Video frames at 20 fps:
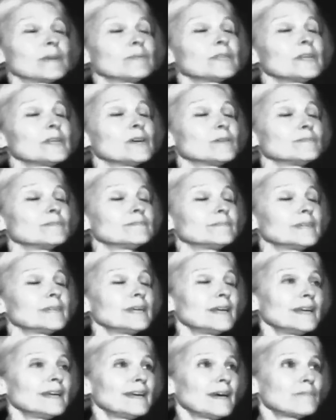Well, you know,
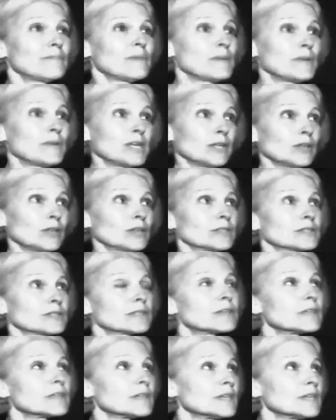maybe he looks
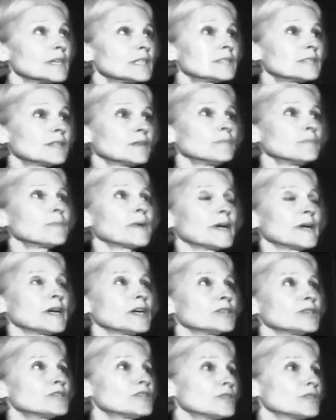good
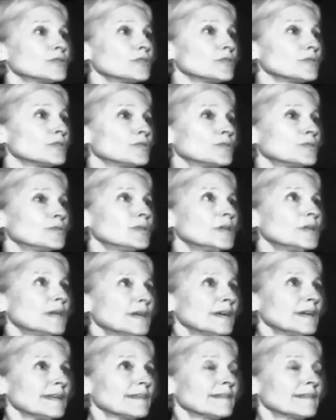compared to
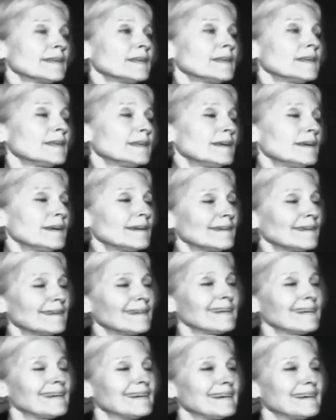the
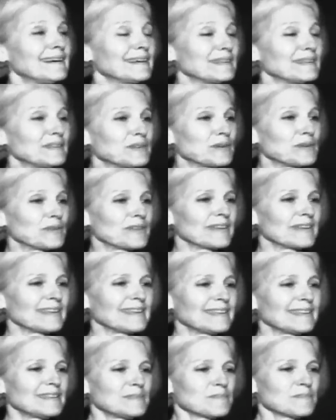uh, you know
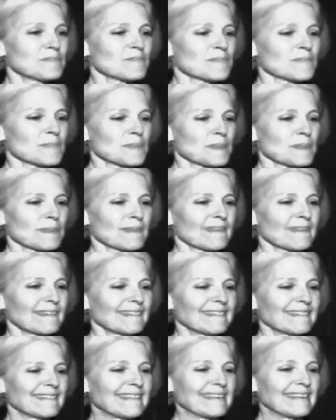the
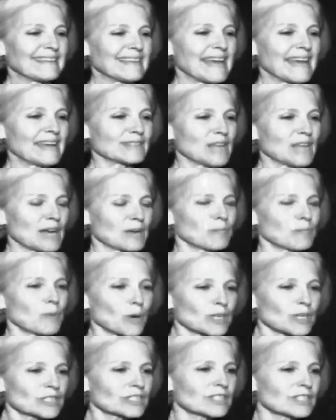the
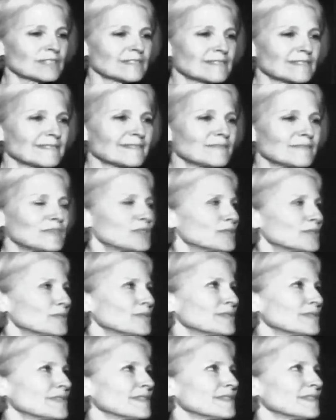anti-abortion
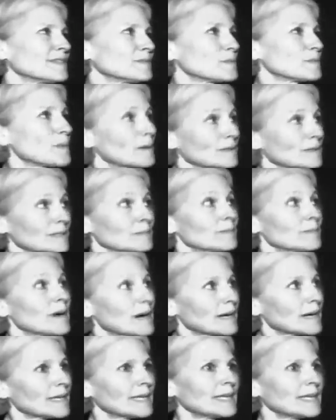views of the Republican
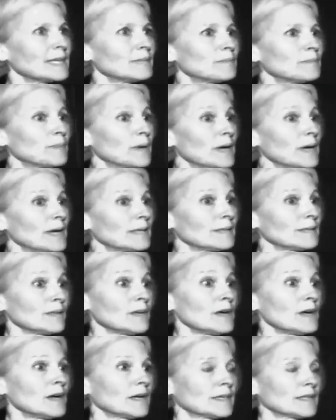Party, but
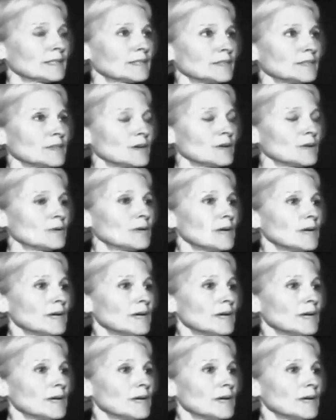look, you know